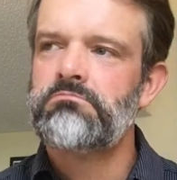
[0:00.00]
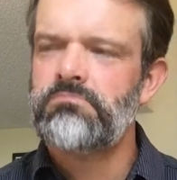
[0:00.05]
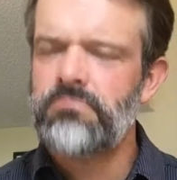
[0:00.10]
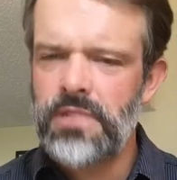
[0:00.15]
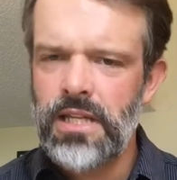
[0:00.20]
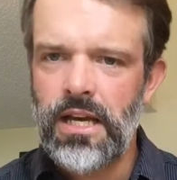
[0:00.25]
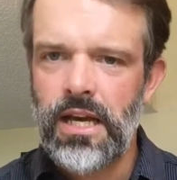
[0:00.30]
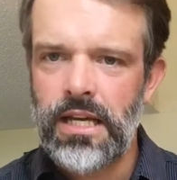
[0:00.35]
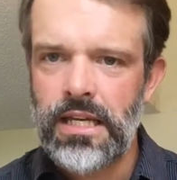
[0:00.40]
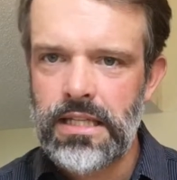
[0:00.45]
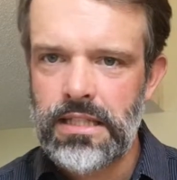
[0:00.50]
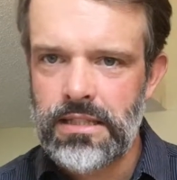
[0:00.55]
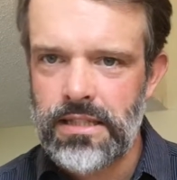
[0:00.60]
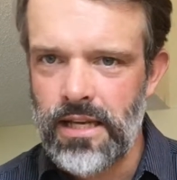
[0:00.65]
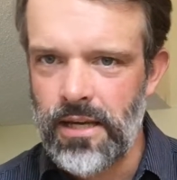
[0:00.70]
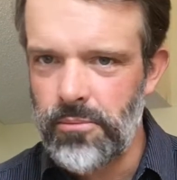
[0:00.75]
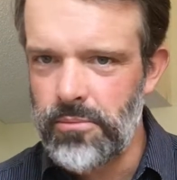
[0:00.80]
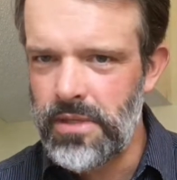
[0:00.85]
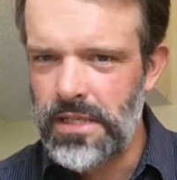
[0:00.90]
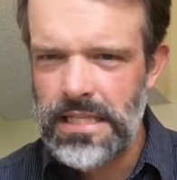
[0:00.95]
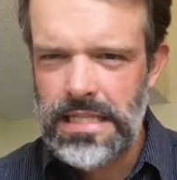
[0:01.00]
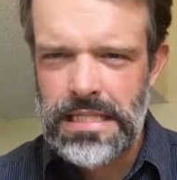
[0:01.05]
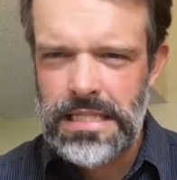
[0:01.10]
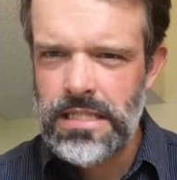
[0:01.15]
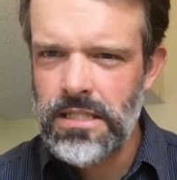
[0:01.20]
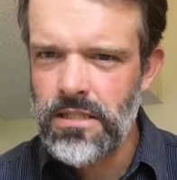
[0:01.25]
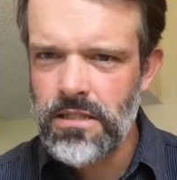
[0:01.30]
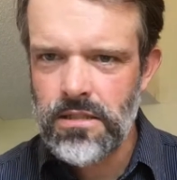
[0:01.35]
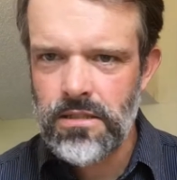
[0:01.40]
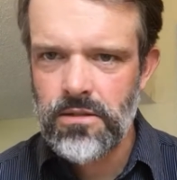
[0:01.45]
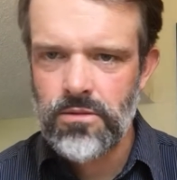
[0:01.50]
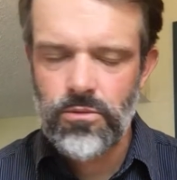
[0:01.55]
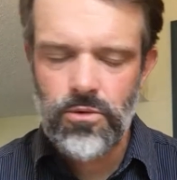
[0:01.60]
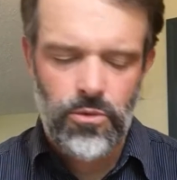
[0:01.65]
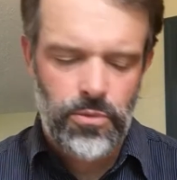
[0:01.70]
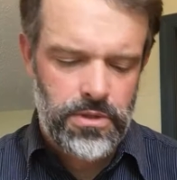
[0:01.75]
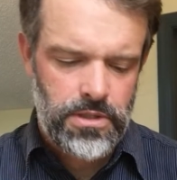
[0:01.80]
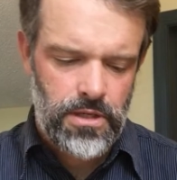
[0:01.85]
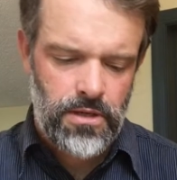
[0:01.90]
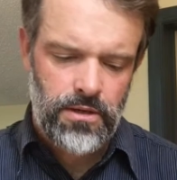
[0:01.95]
Yeah, I get that, but ease? What are
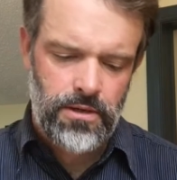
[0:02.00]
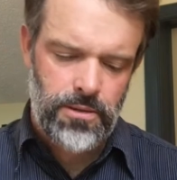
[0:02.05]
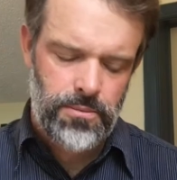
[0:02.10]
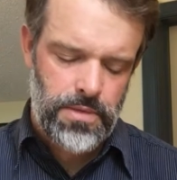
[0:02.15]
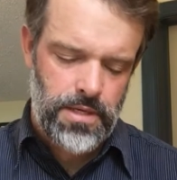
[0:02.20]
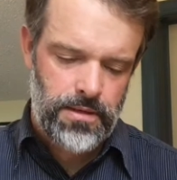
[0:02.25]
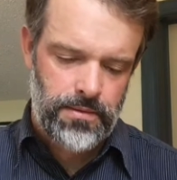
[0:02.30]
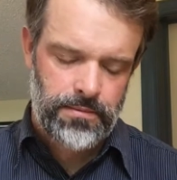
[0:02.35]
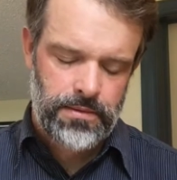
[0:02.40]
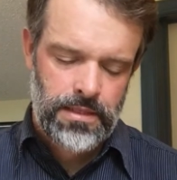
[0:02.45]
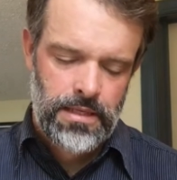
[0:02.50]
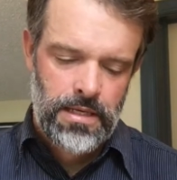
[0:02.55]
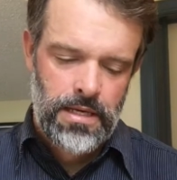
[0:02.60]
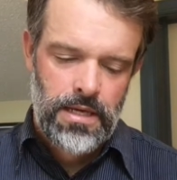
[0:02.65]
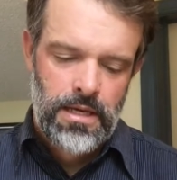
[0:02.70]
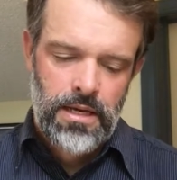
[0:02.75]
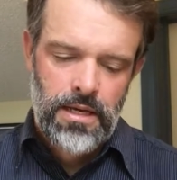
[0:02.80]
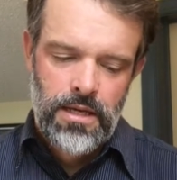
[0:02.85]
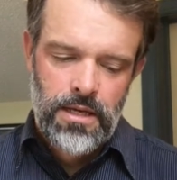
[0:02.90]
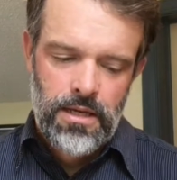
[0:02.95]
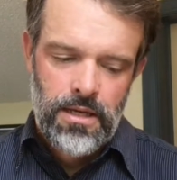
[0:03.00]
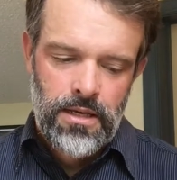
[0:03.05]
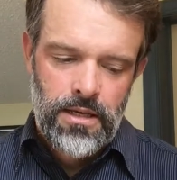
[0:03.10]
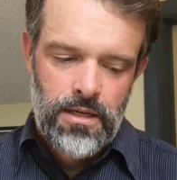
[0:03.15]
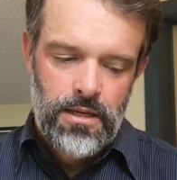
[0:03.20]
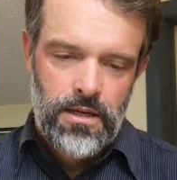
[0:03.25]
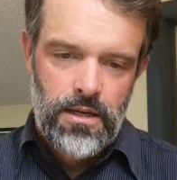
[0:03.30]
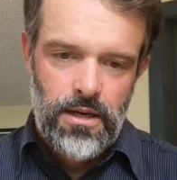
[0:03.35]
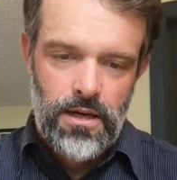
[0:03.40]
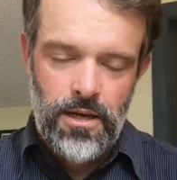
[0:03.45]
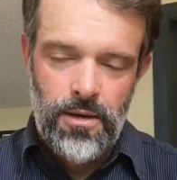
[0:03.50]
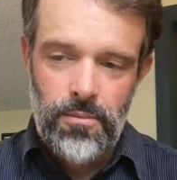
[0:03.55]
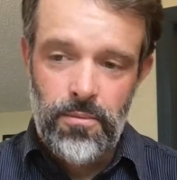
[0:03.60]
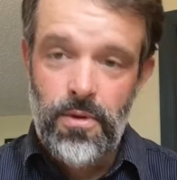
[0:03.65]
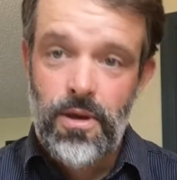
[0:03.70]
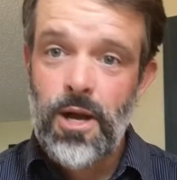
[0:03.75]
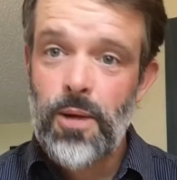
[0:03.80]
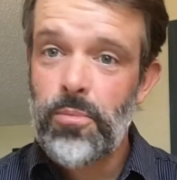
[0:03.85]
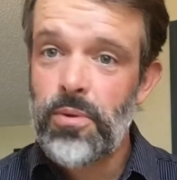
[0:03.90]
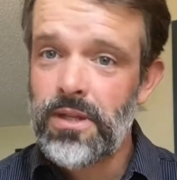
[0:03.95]
we talking about?
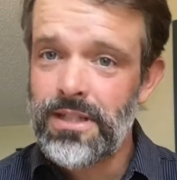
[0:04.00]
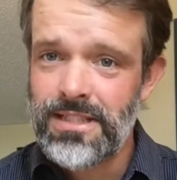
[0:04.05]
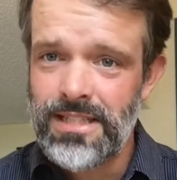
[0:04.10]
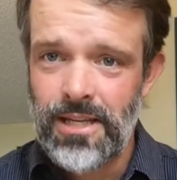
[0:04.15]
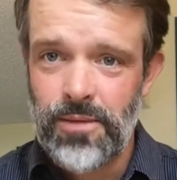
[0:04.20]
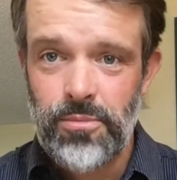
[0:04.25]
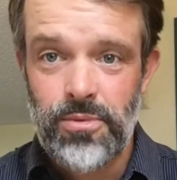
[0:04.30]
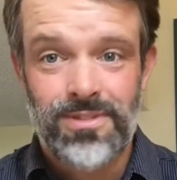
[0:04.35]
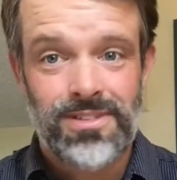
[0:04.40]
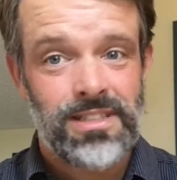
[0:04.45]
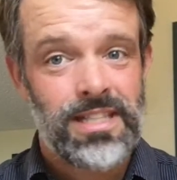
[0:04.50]
Couple examples.